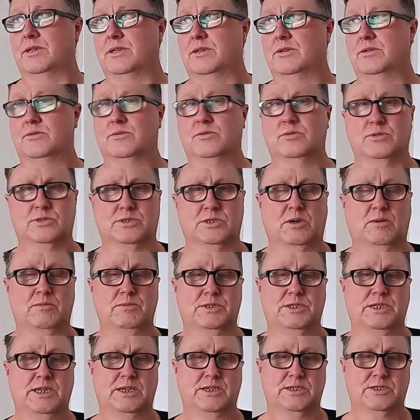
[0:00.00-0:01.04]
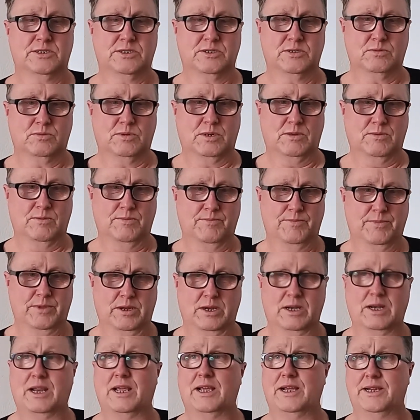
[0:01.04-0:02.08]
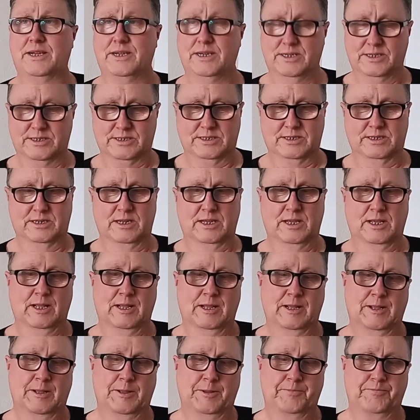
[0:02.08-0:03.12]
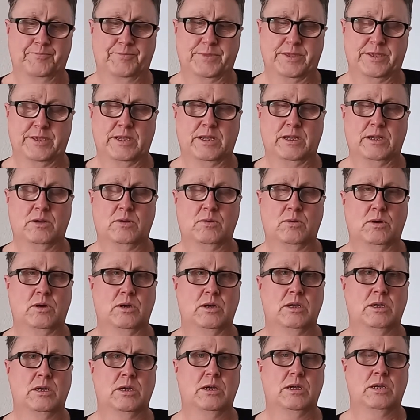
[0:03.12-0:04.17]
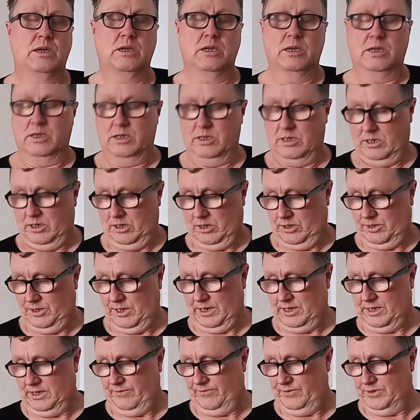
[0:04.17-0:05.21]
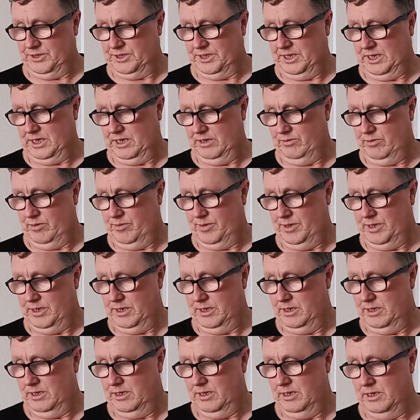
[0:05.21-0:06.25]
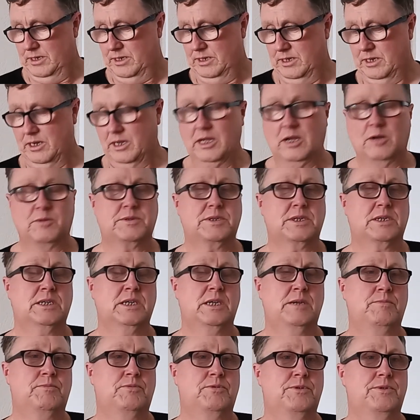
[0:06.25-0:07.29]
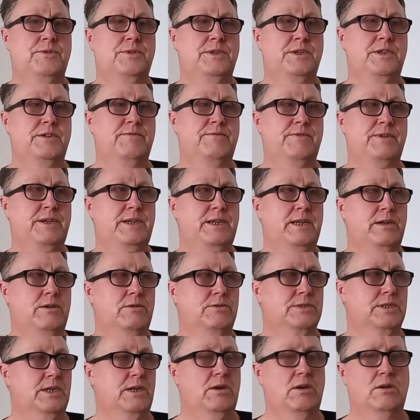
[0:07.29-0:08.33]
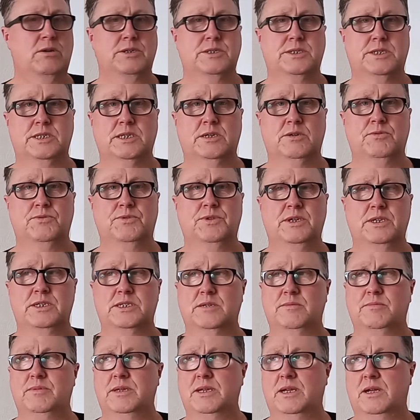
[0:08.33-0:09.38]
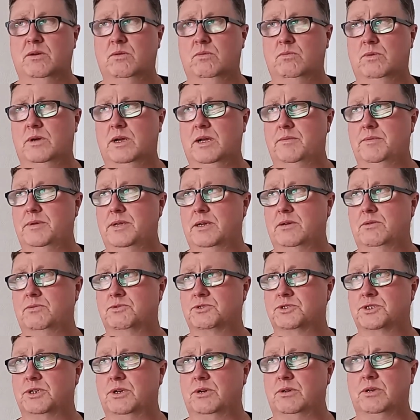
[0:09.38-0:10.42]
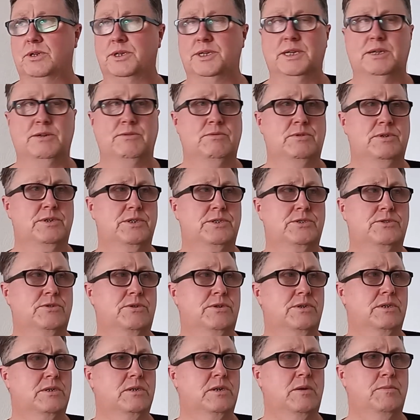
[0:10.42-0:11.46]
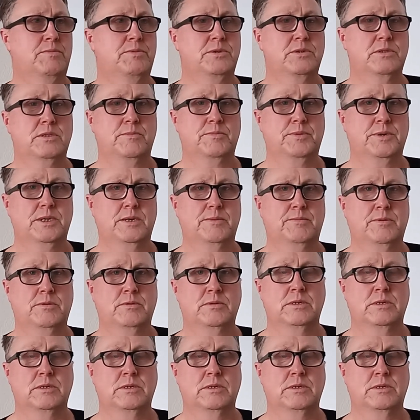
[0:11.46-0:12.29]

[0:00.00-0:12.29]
You're all top gents as well, and ladies. So, thank you for sticking with me. I have to keep putting these videos out. I like to do things in my own way, my own style. I don't want to try and copy other people.